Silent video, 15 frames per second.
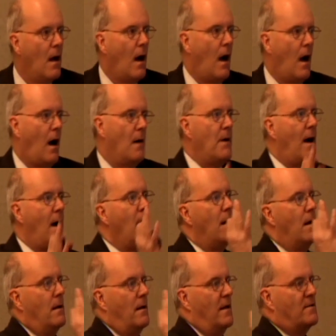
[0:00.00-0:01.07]
Um,
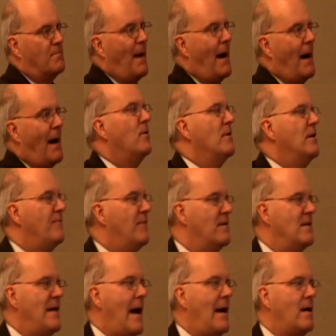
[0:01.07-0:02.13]
it's my belief that
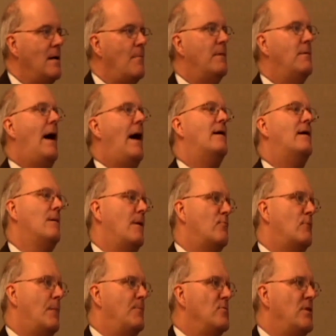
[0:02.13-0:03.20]
the academic, academic
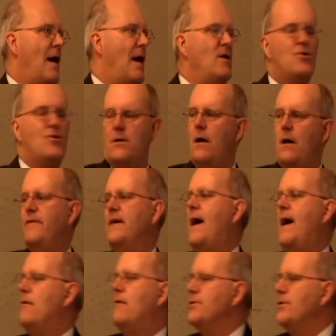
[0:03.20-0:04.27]
reputation of a
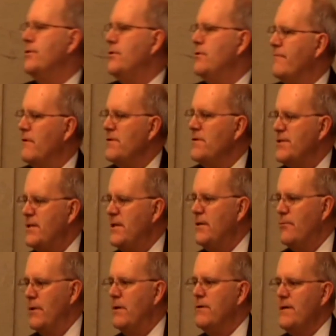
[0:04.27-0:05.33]
college or university
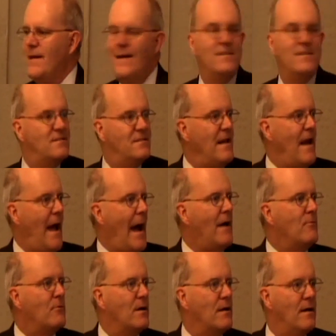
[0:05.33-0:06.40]
really is the
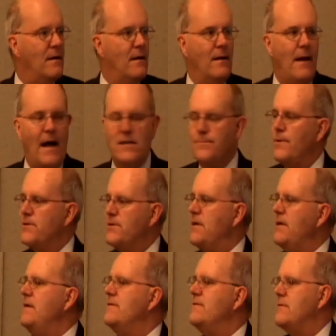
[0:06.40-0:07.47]
aggregate
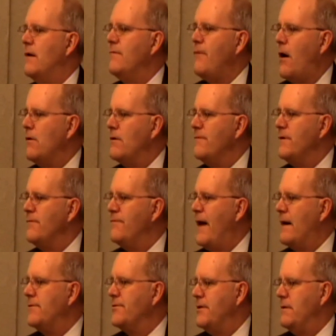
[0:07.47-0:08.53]
expertise of all of your
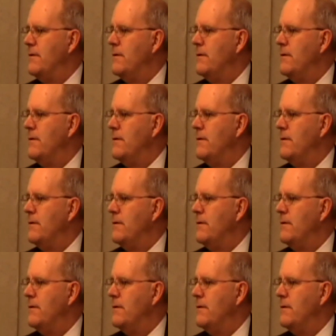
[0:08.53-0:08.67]
faculty.